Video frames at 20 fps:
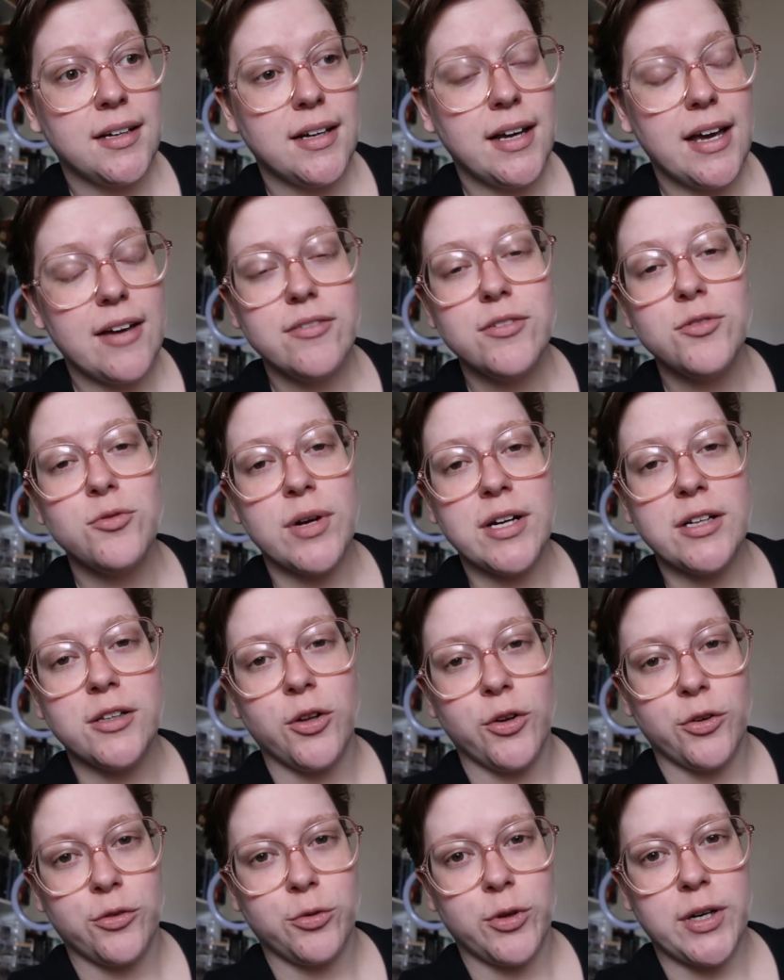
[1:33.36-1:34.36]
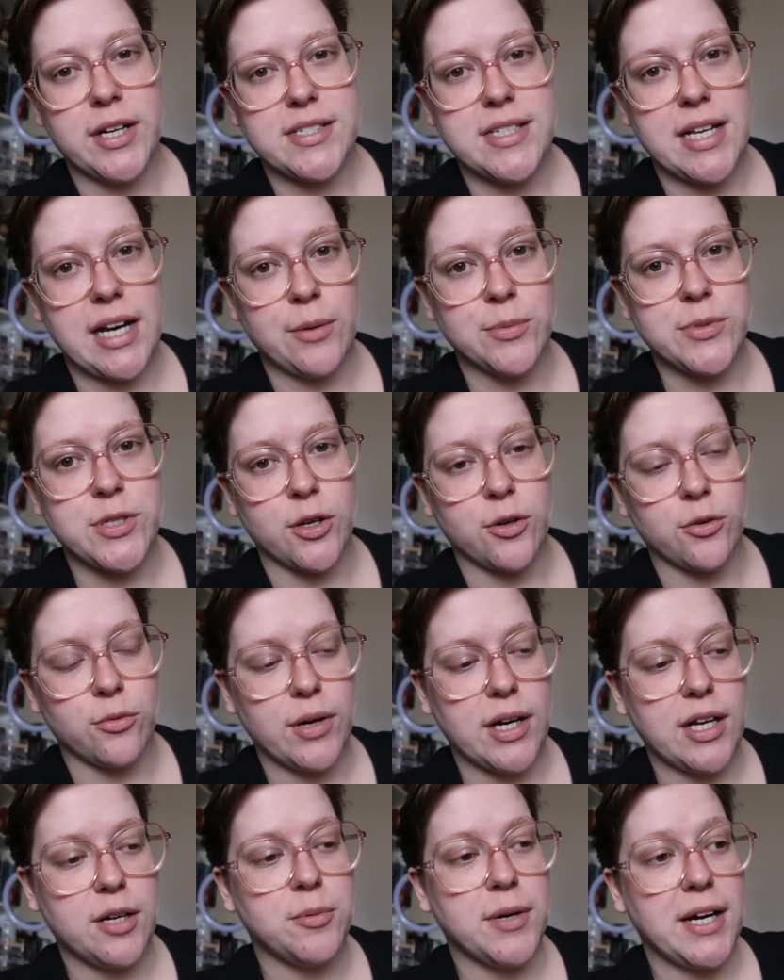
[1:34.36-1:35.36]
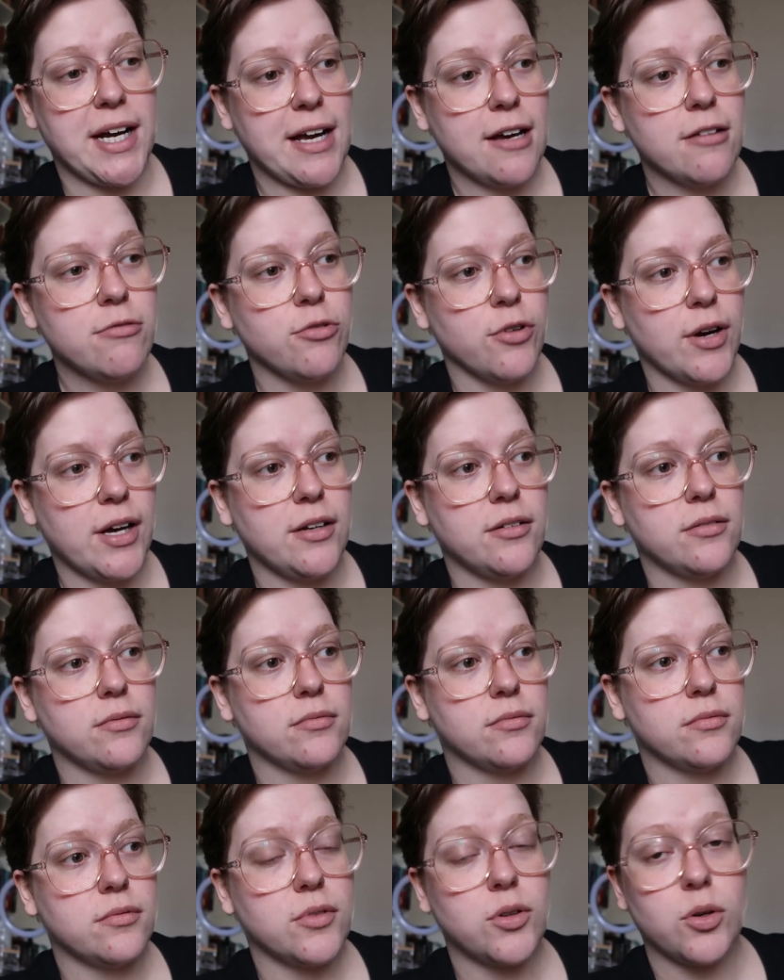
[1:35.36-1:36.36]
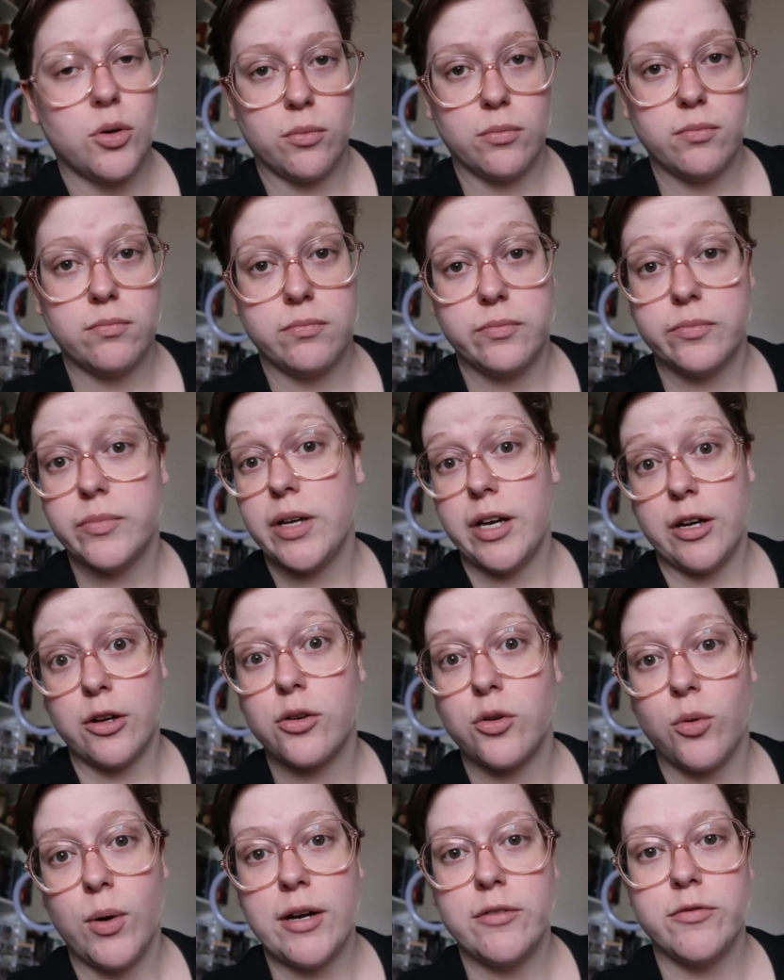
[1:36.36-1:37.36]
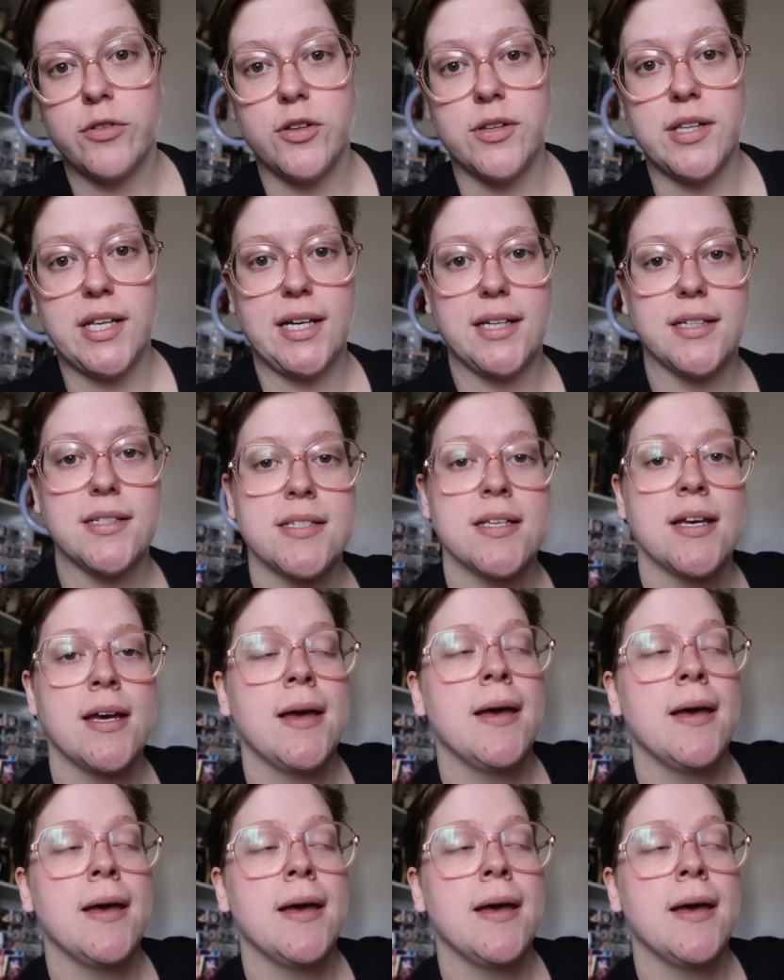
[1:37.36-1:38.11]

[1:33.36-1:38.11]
haven't read a lot of what I said I was going to read, but I have read uh, quite a few things.